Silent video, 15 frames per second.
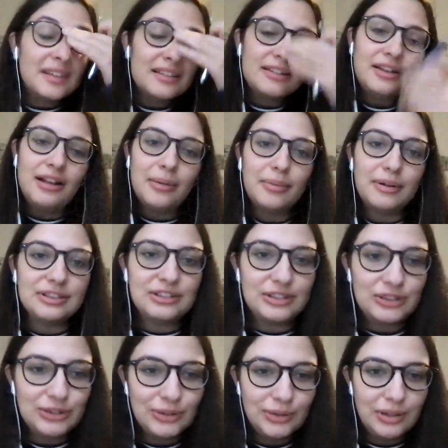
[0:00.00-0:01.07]
still a
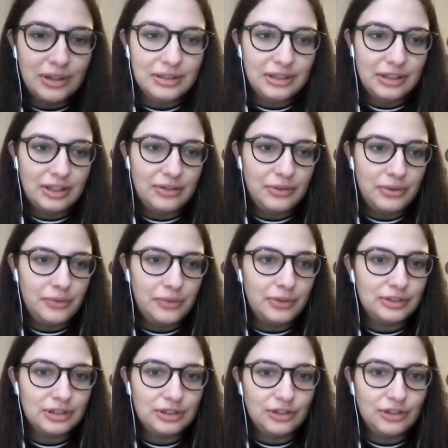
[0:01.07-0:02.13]
master's student at the
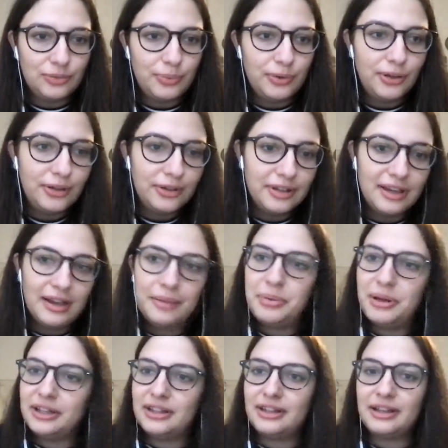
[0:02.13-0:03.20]
University of Bologna,
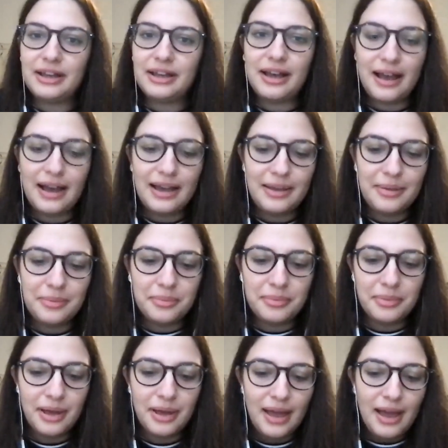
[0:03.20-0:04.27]
but
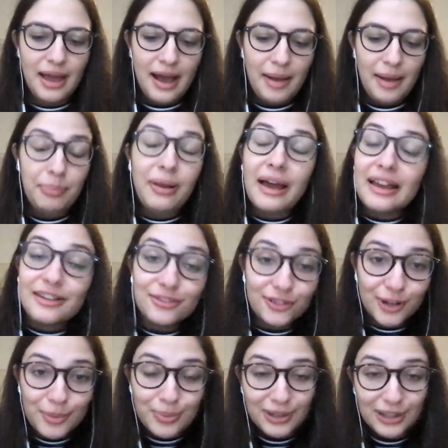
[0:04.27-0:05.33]
I'm applying
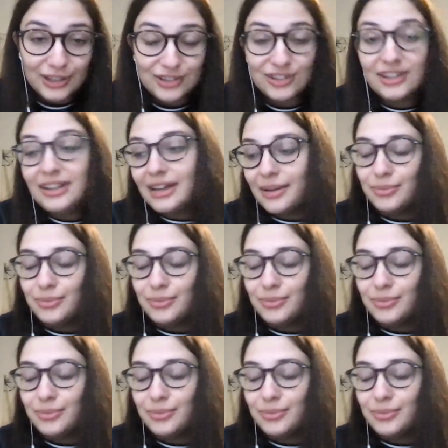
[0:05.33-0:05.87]
for a PhD.